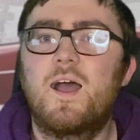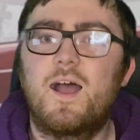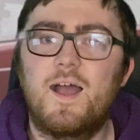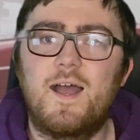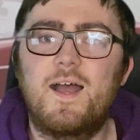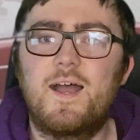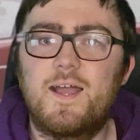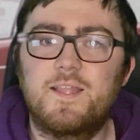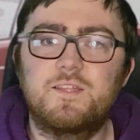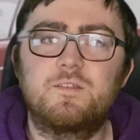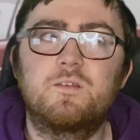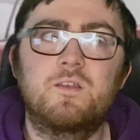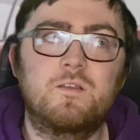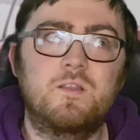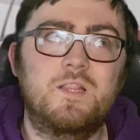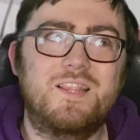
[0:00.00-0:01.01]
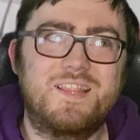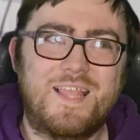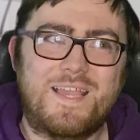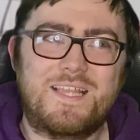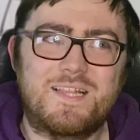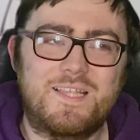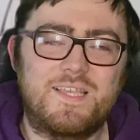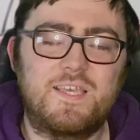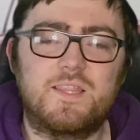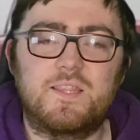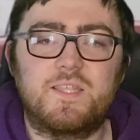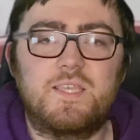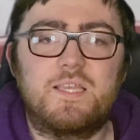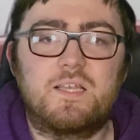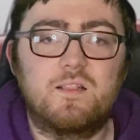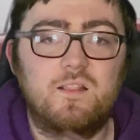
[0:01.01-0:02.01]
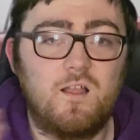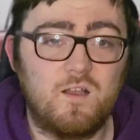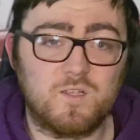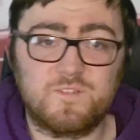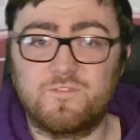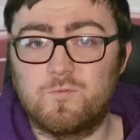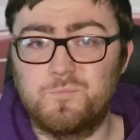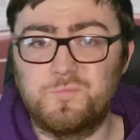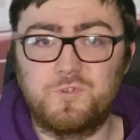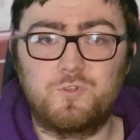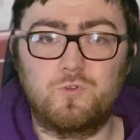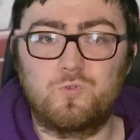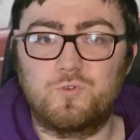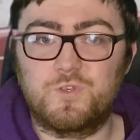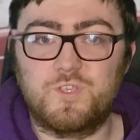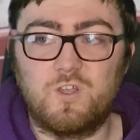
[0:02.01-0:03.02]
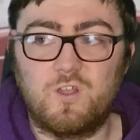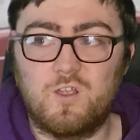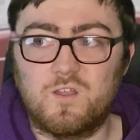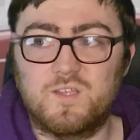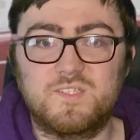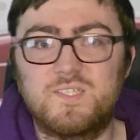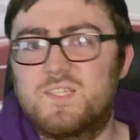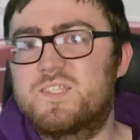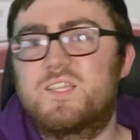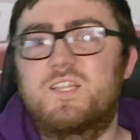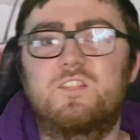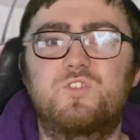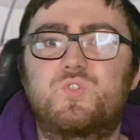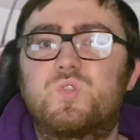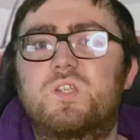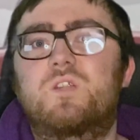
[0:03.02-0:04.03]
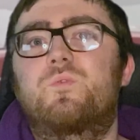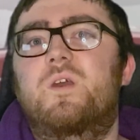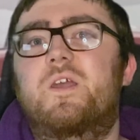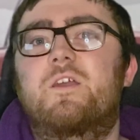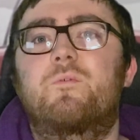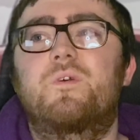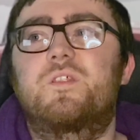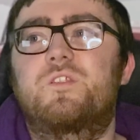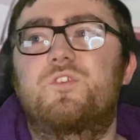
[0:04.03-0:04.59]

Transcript: and likely the clocks from your donor car, because it'll tell you straight away whether